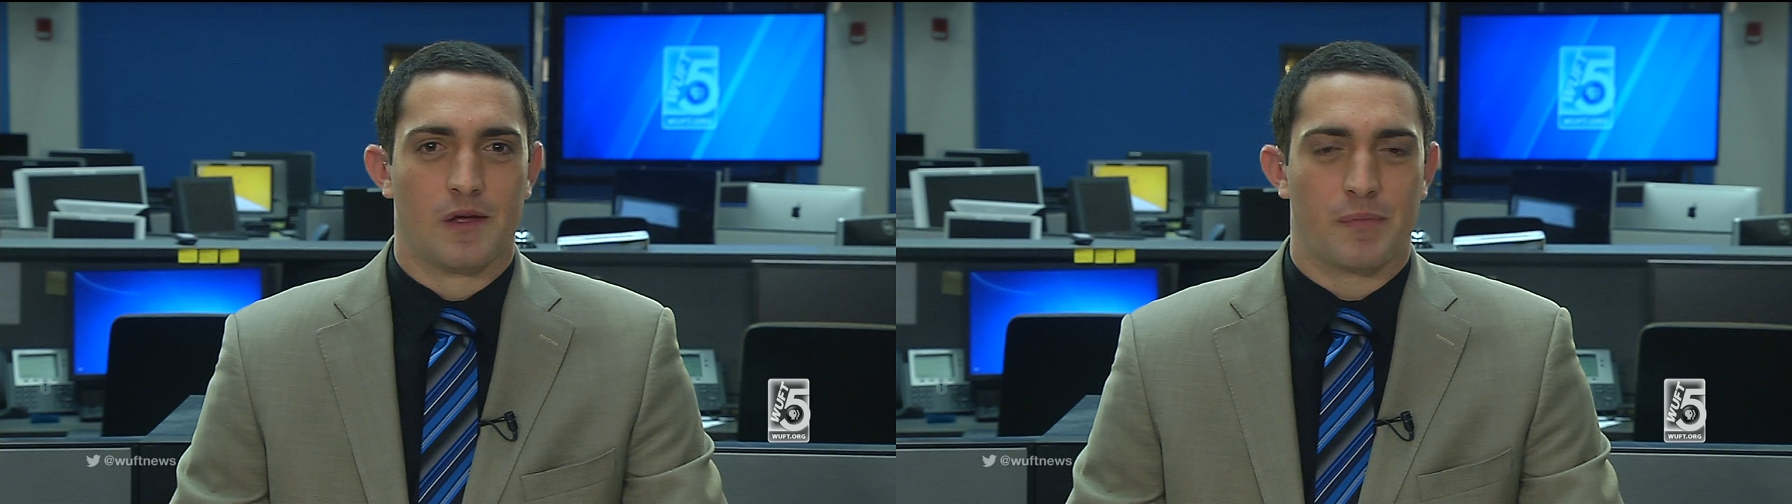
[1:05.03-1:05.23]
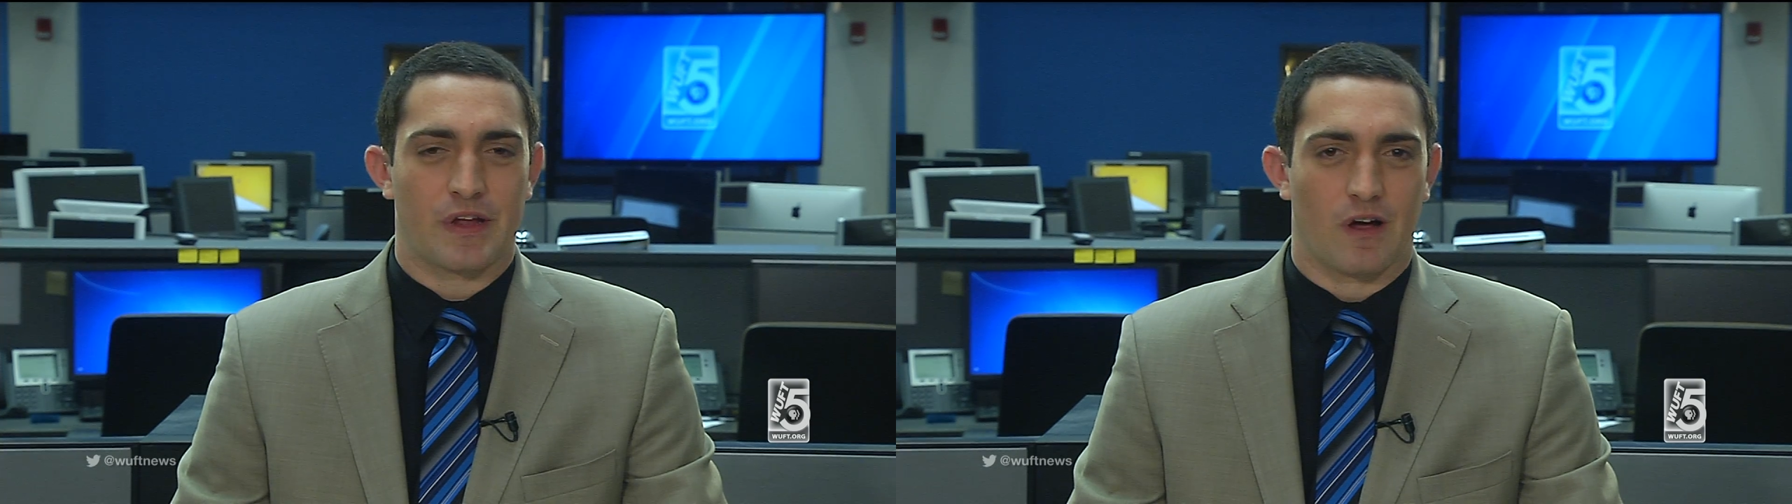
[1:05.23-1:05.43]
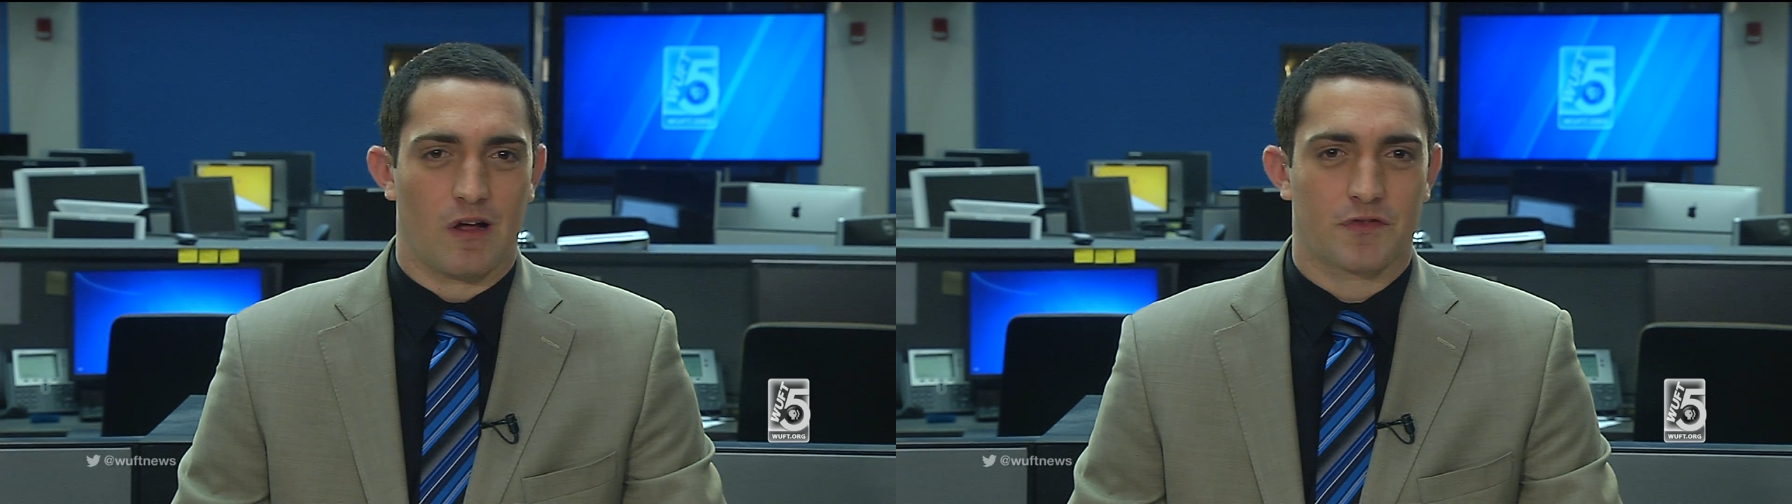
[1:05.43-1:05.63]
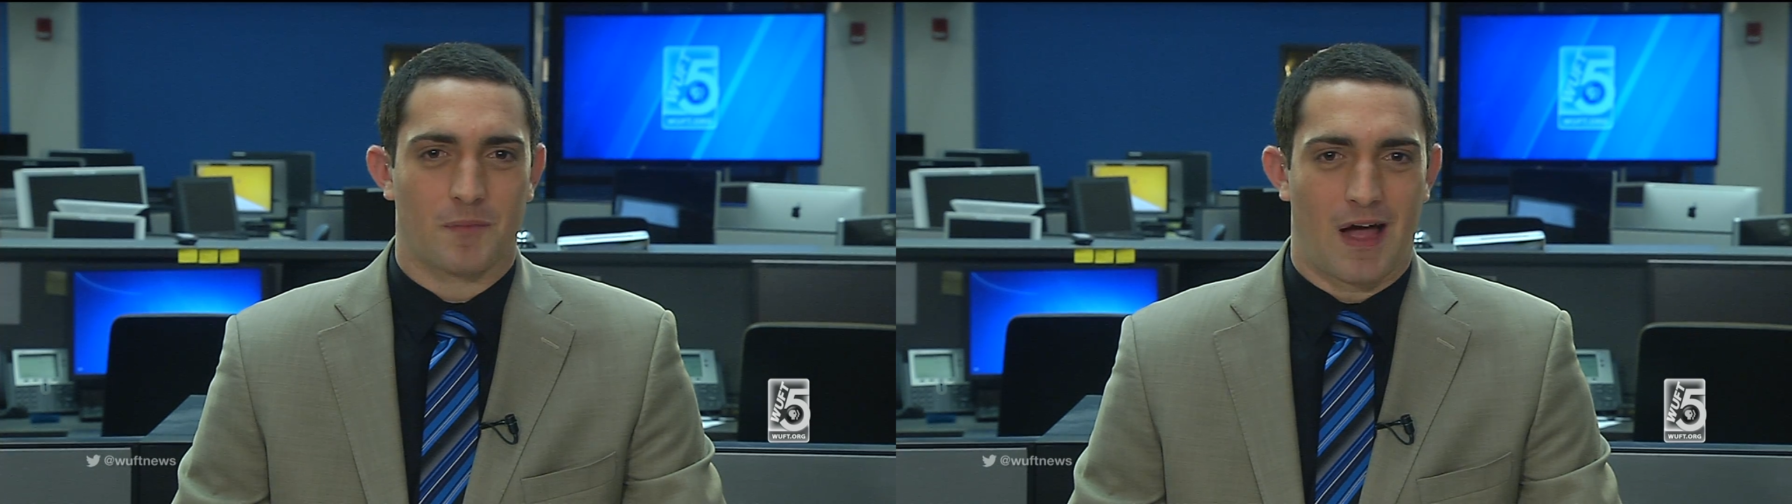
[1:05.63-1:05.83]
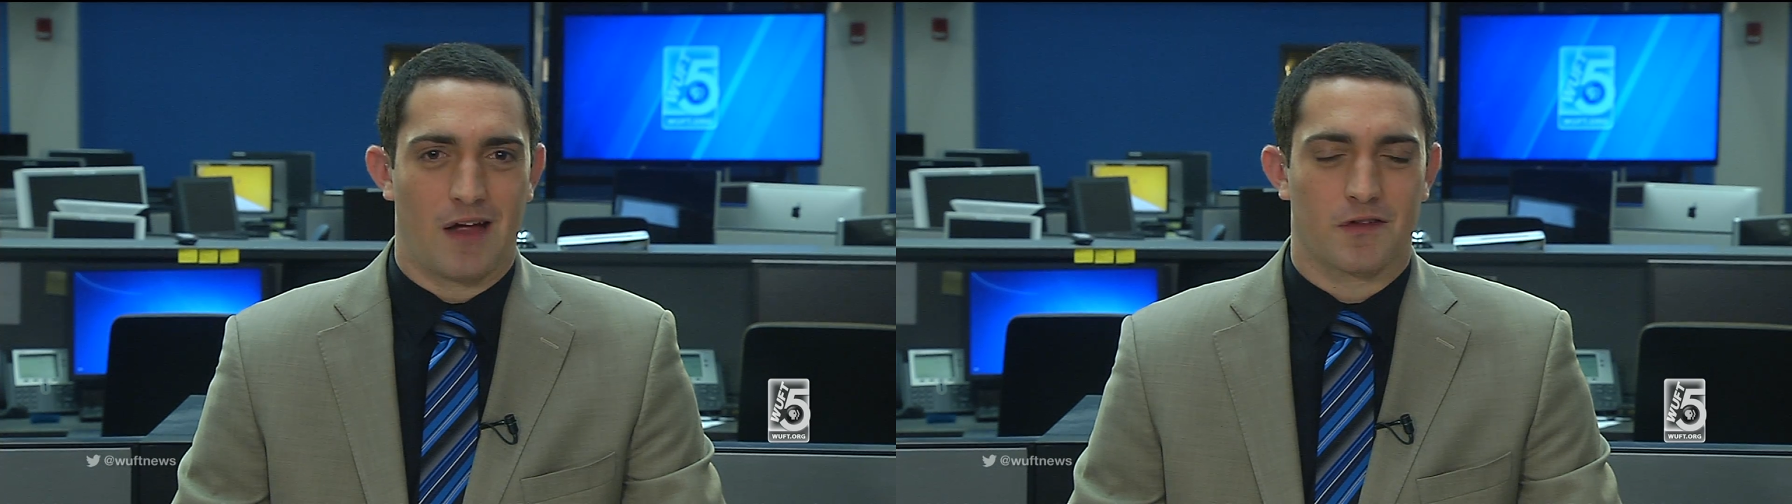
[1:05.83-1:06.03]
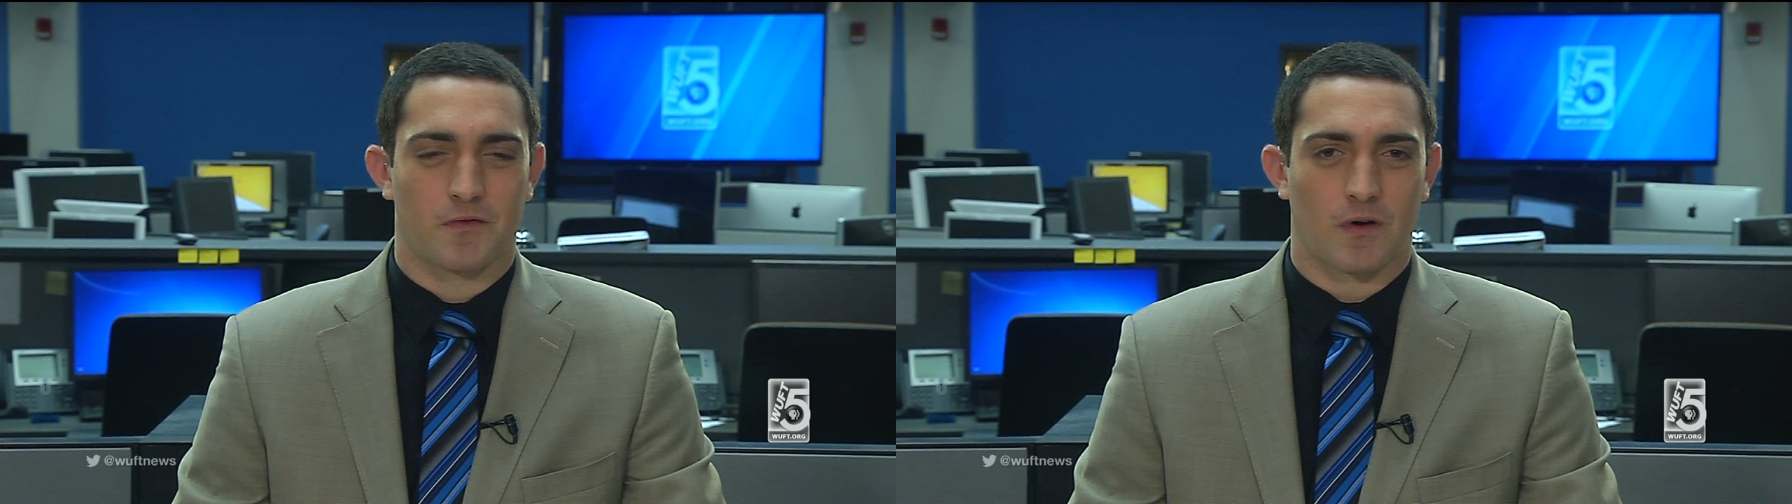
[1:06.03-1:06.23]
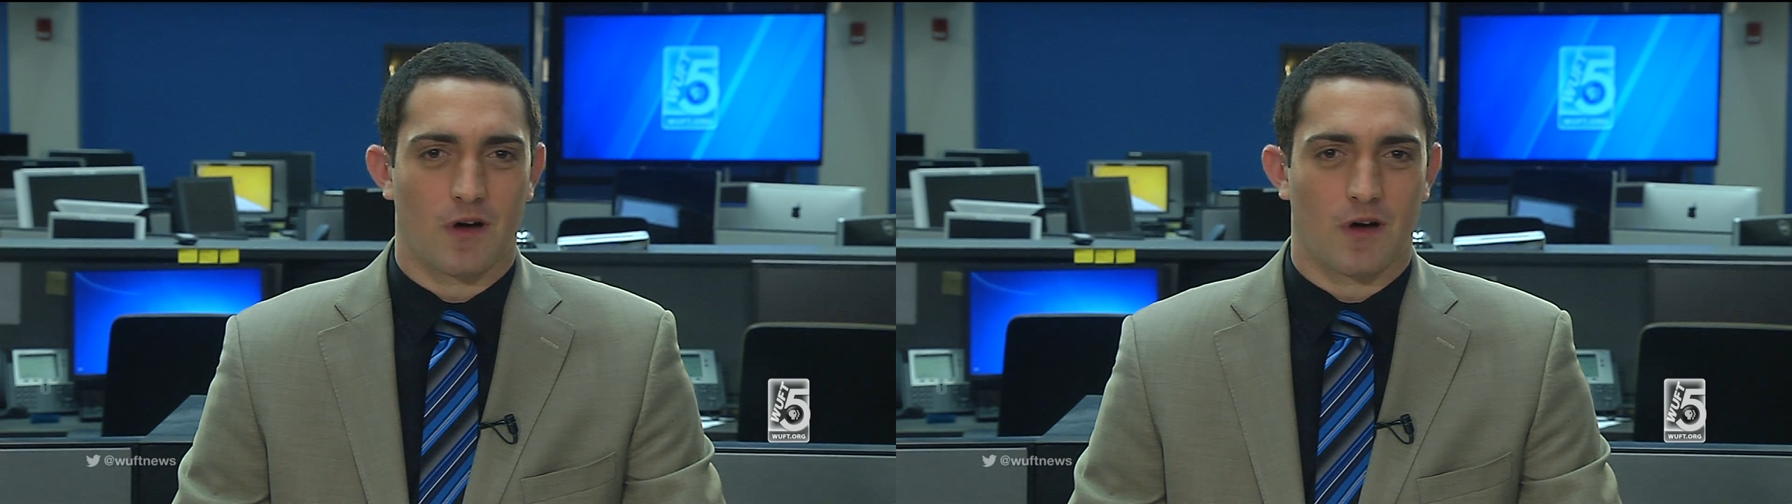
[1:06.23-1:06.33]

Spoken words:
be all smiles for